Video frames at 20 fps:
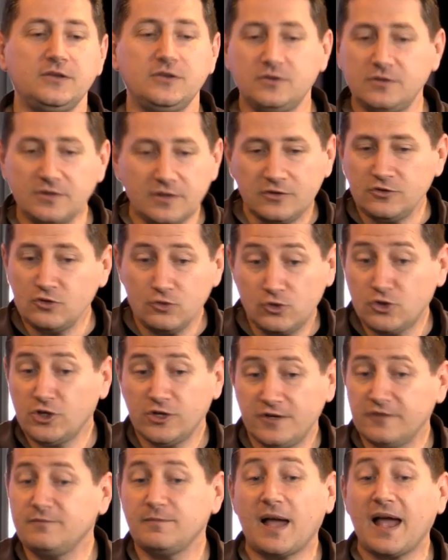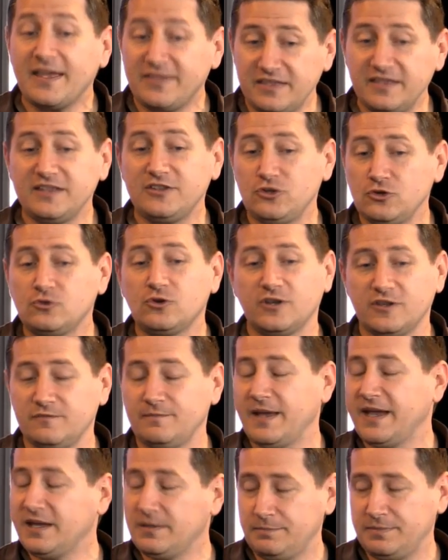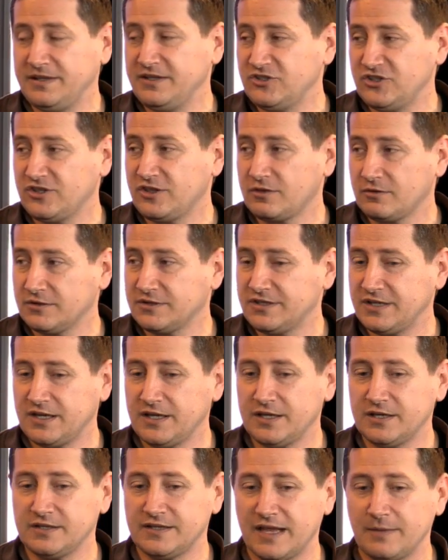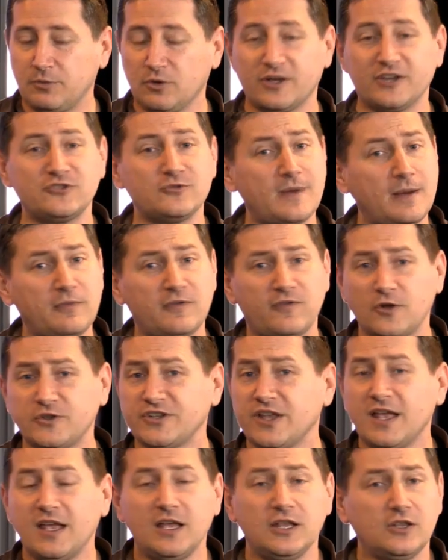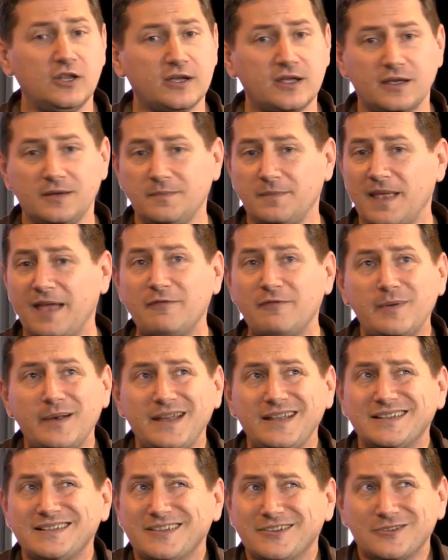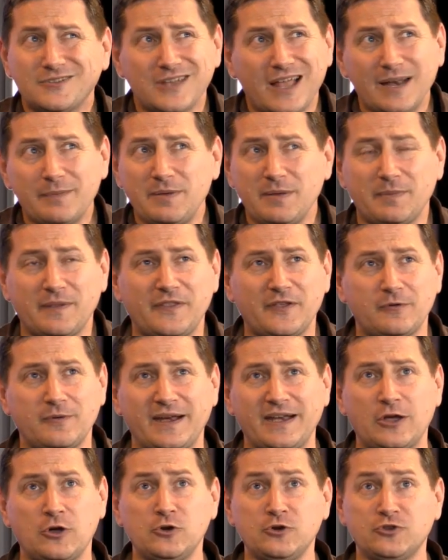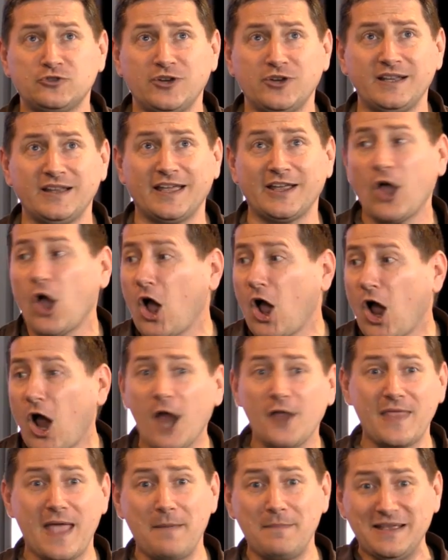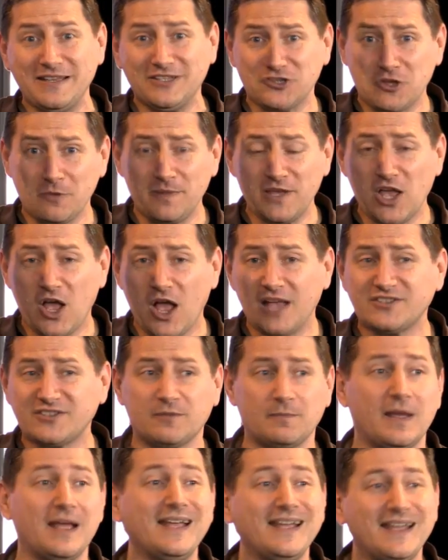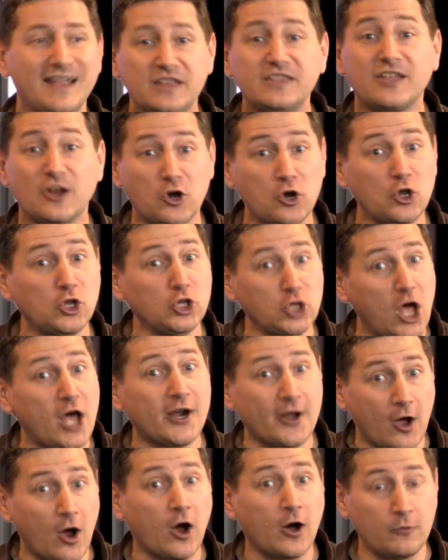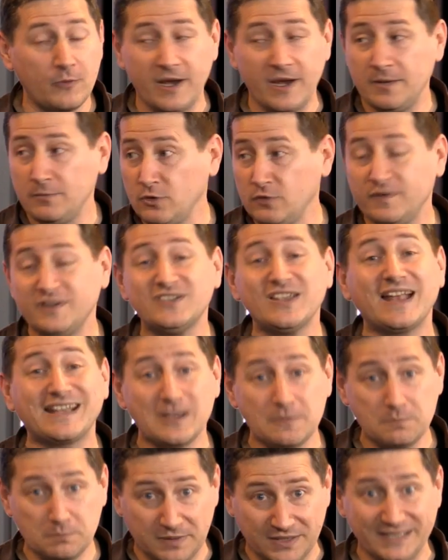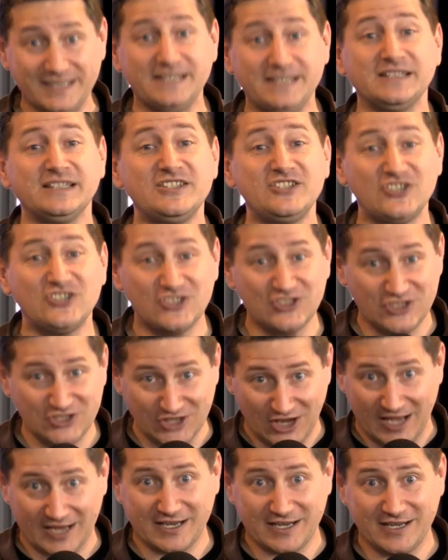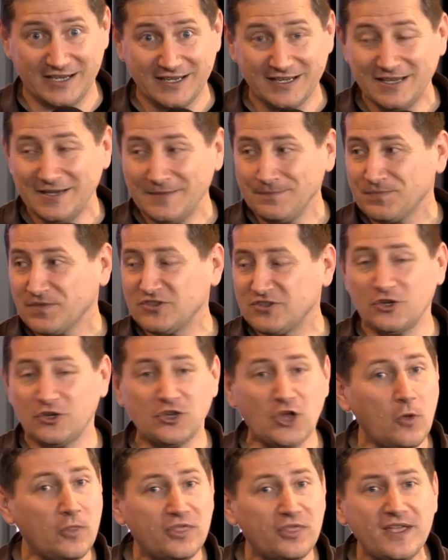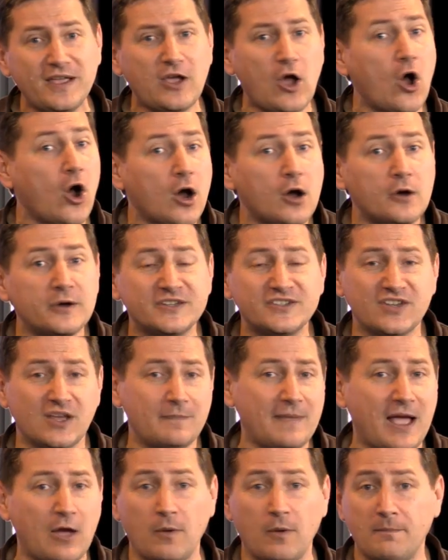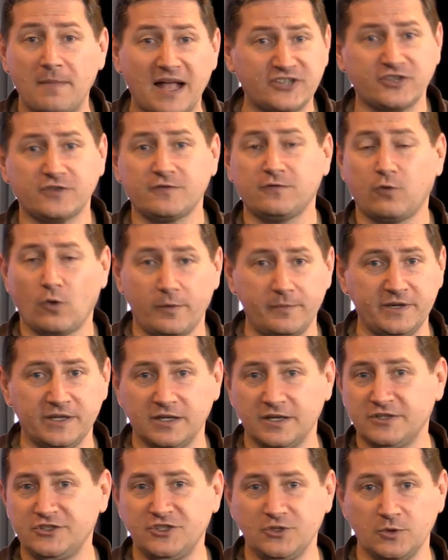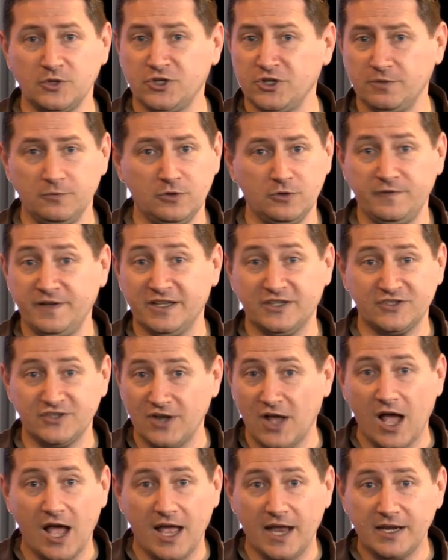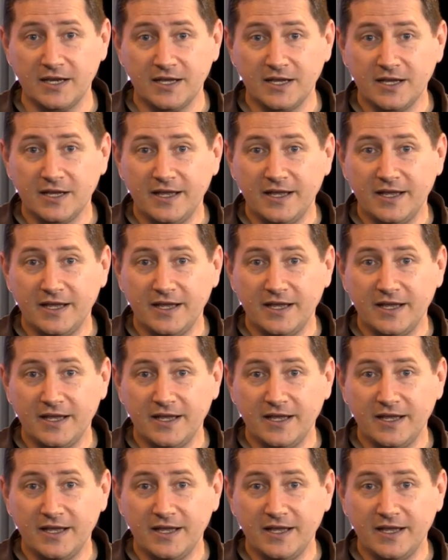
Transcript: you could have i think you could have made a pg-13 deadpool because remember folks look everybody there are a lot of people out there right now who are treating like r oh, that means it's going to be awesome hmm. there are a lot of r-rated movies that completely suck hmm. so don't think r is somehow a magic formula to a good movie it's not